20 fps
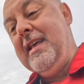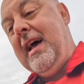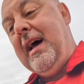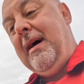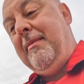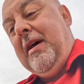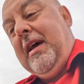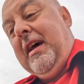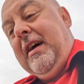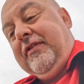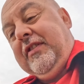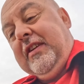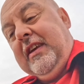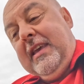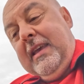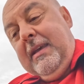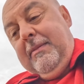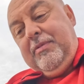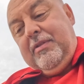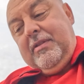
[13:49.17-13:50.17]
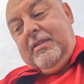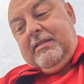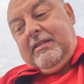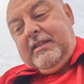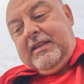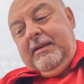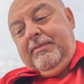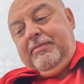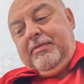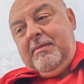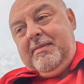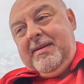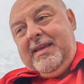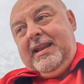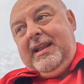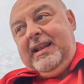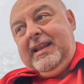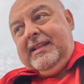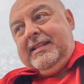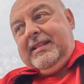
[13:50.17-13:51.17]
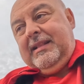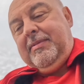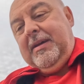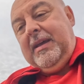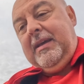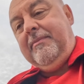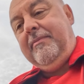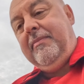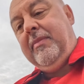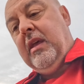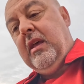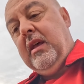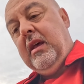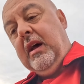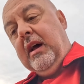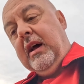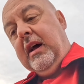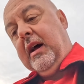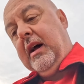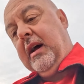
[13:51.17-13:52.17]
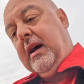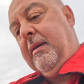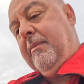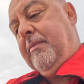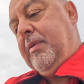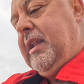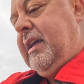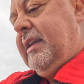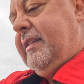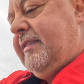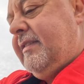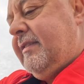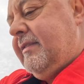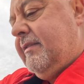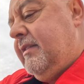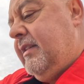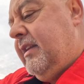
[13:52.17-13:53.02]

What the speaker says: I may have to keep them in a little bit, but let's